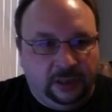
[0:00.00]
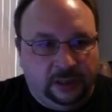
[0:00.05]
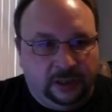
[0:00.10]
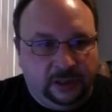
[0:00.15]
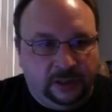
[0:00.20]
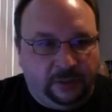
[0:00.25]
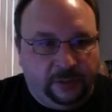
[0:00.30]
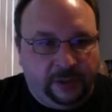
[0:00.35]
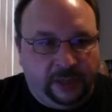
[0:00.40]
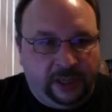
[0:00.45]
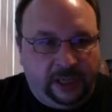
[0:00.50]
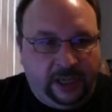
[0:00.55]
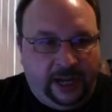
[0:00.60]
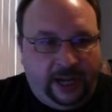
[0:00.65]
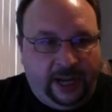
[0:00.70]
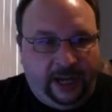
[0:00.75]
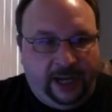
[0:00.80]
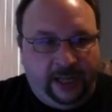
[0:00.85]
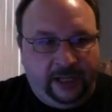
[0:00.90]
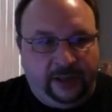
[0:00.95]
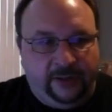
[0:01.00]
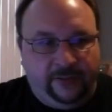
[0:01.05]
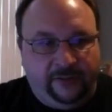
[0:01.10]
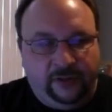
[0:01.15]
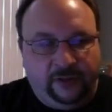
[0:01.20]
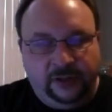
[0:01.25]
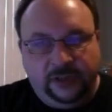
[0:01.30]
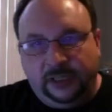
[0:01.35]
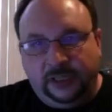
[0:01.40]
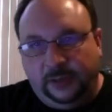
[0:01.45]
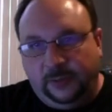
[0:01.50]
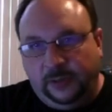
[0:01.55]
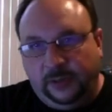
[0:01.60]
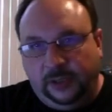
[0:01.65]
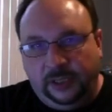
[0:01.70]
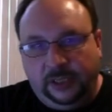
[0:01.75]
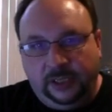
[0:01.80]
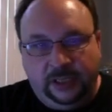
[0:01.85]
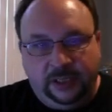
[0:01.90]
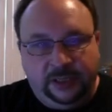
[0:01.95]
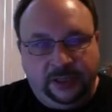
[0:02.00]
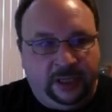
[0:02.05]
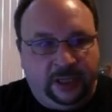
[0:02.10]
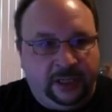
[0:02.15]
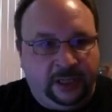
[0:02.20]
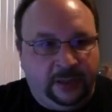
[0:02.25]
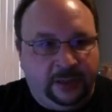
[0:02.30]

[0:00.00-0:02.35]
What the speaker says: so we can add the first number and the second